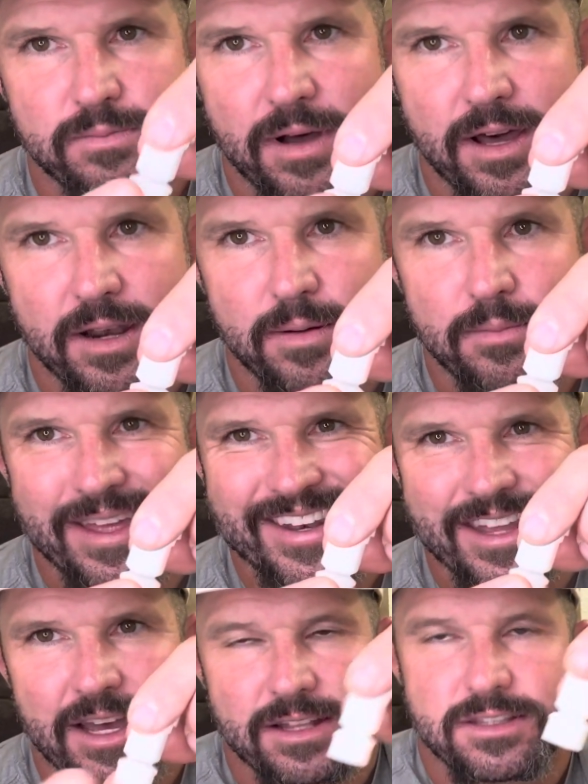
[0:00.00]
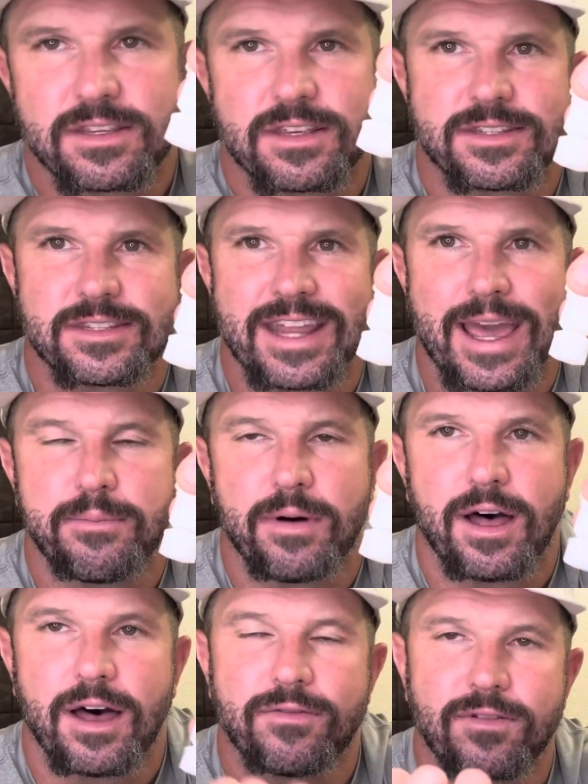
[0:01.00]
bottom nuts snap
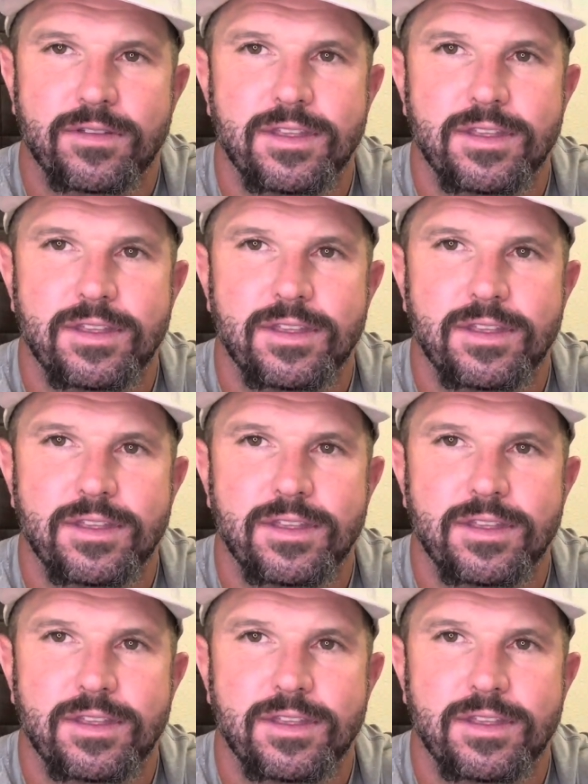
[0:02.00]
off.